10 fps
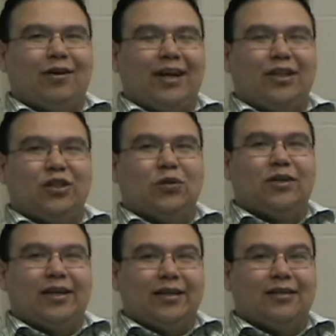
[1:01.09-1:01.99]
what I do
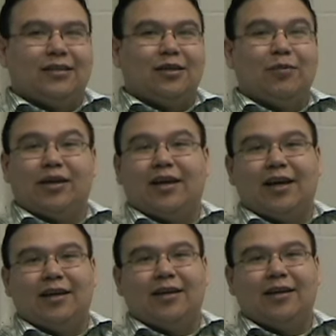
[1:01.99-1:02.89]
is
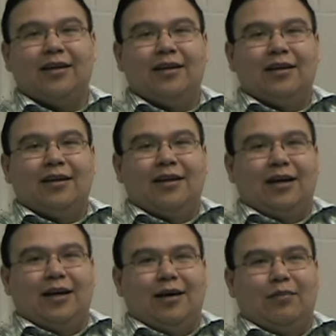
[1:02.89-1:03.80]
communicating.
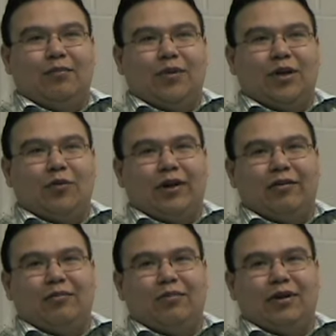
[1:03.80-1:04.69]
Um, you know,
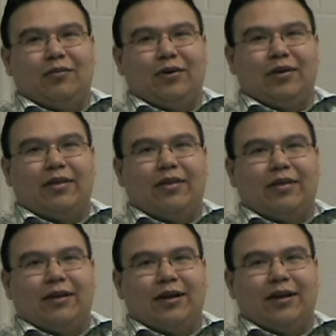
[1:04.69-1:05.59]
whether it be
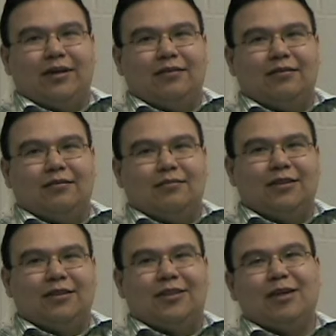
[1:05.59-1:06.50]
with, uh,
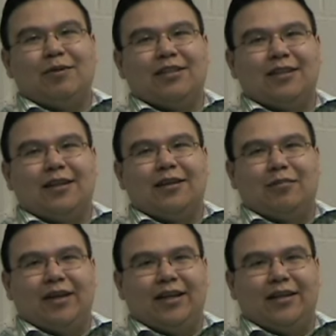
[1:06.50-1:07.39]
to some extent, the
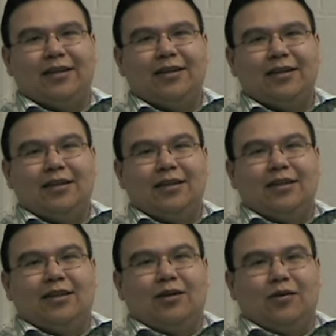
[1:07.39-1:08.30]
media
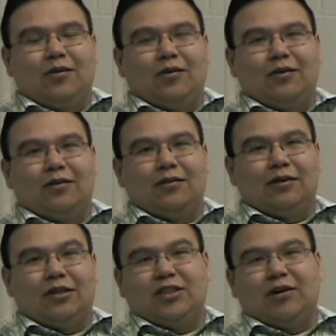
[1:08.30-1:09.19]
or
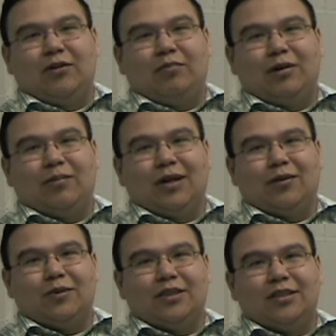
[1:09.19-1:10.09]
the general
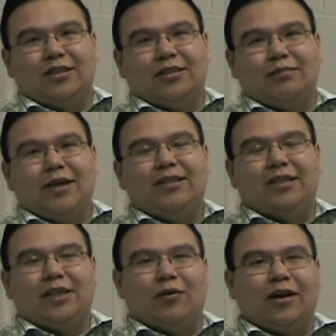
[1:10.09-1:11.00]
public, which is
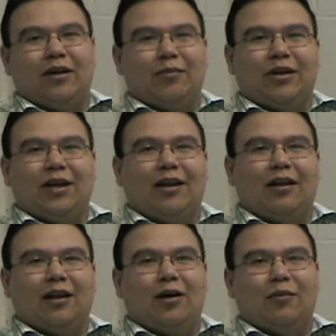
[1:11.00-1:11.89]
basically who I communicate
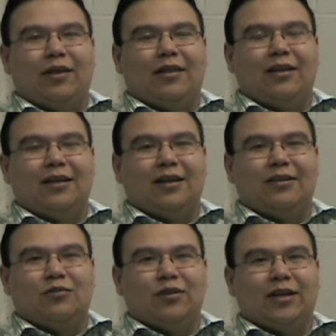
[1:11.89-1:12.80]
a lot with. It,
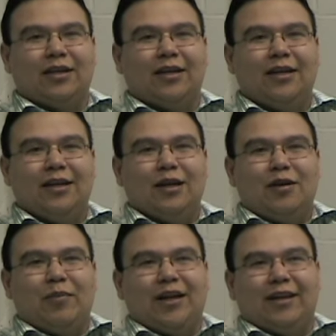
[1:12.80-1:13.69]
it's really
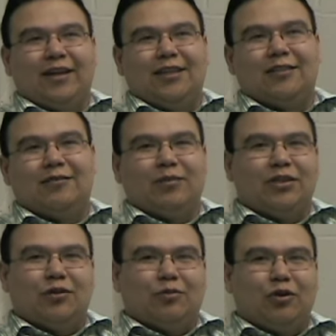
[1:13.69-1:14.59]
made it easier for me
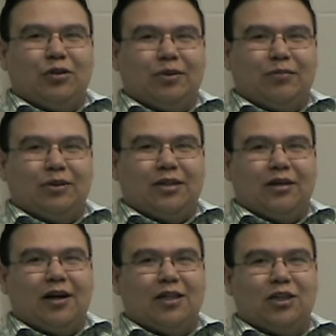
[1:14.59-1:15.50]
to approach people to talk